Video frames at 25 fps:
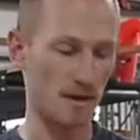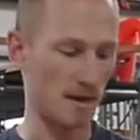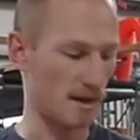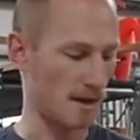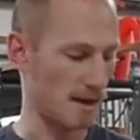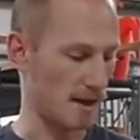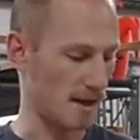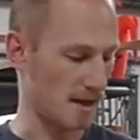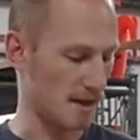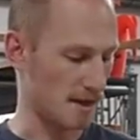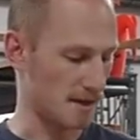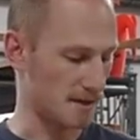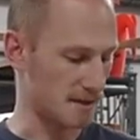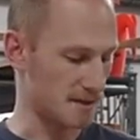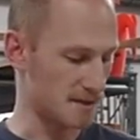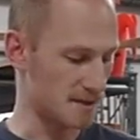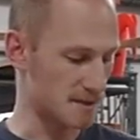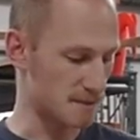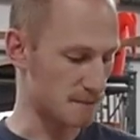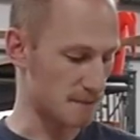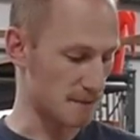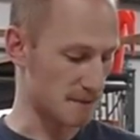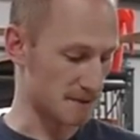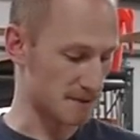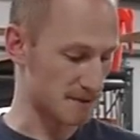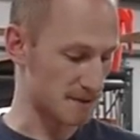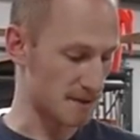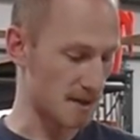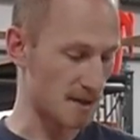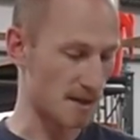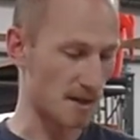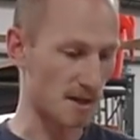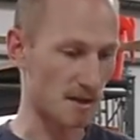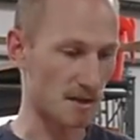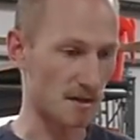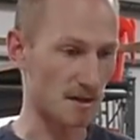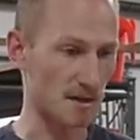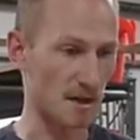and this has been
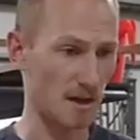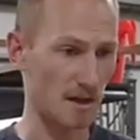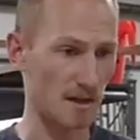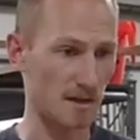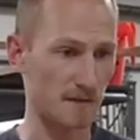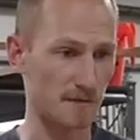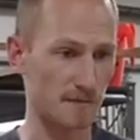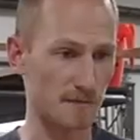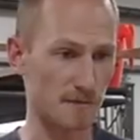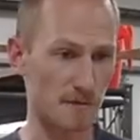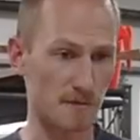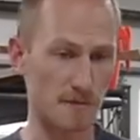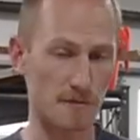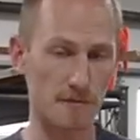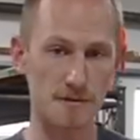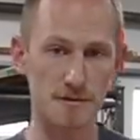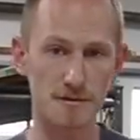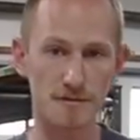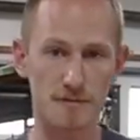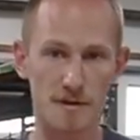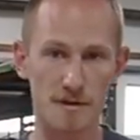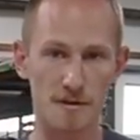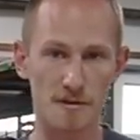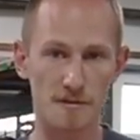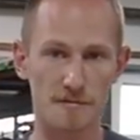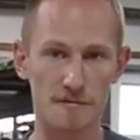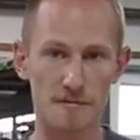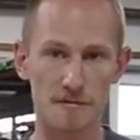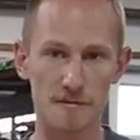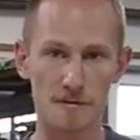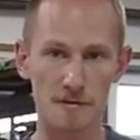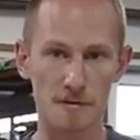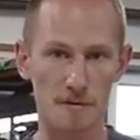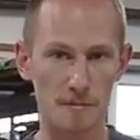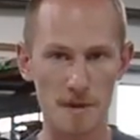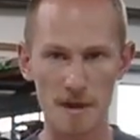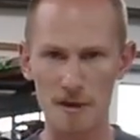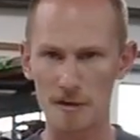sitting in a refrigerator for
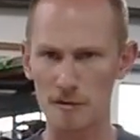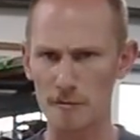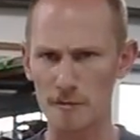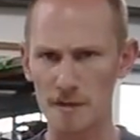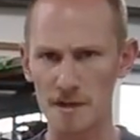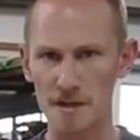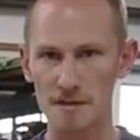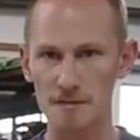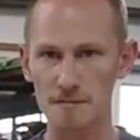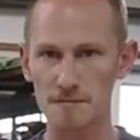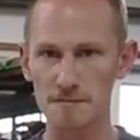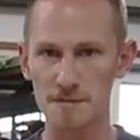about a week.